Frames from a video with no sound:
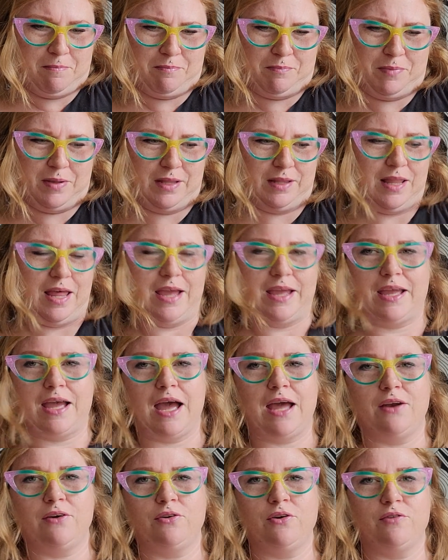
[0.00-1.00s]
but like,
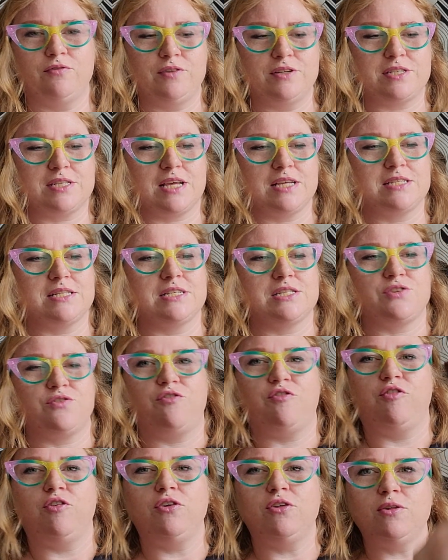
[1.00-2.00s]
I don't know if it's cause it's
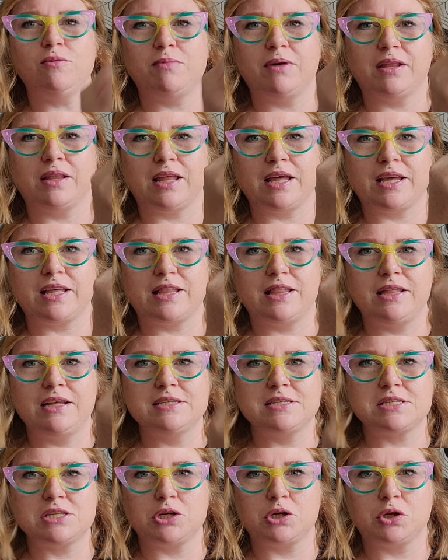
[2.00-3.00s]
full, but like
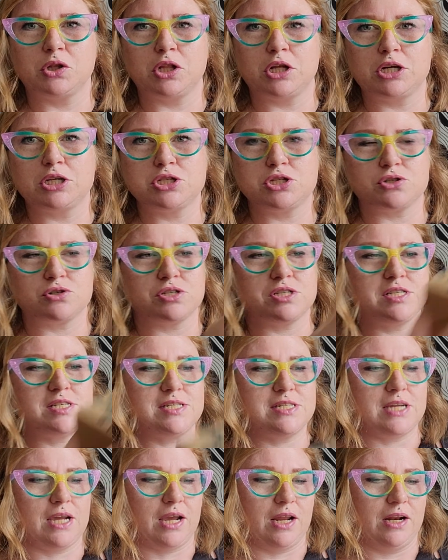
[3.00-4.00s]
these little things are
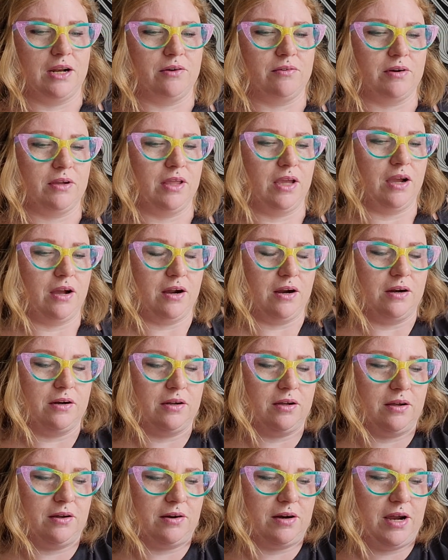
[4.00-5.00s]
sticking in really hard.
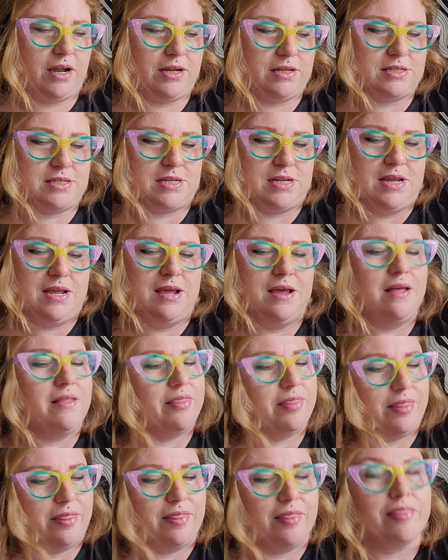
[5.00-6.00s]
All right.
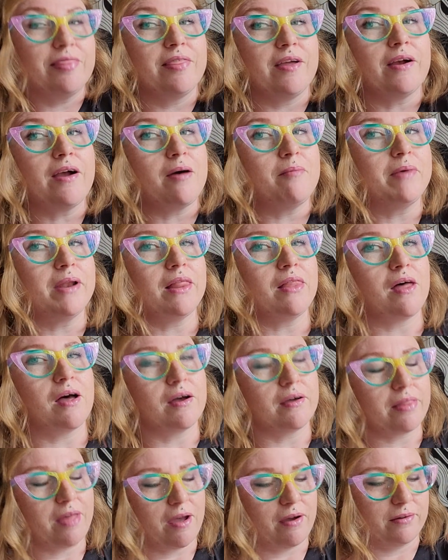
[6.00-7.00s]
They're coming along
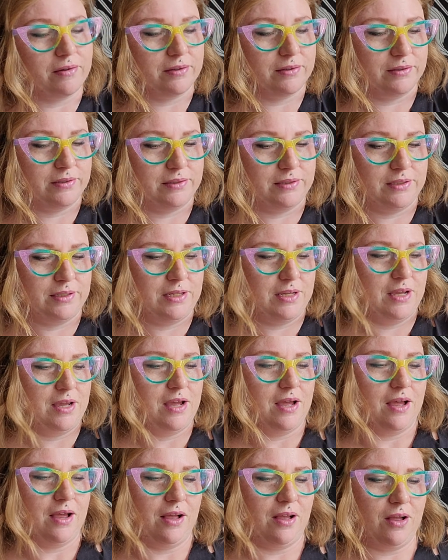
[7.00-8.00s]
now.
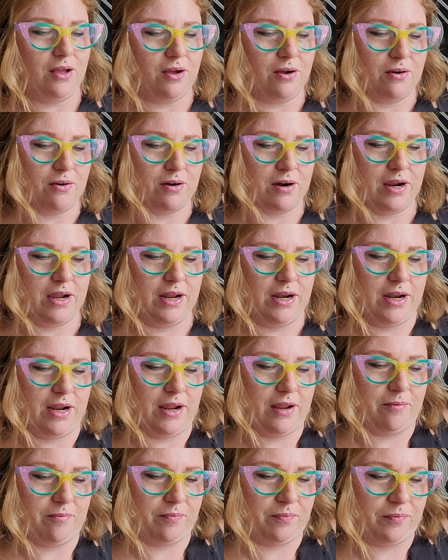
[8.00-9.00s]
All righty.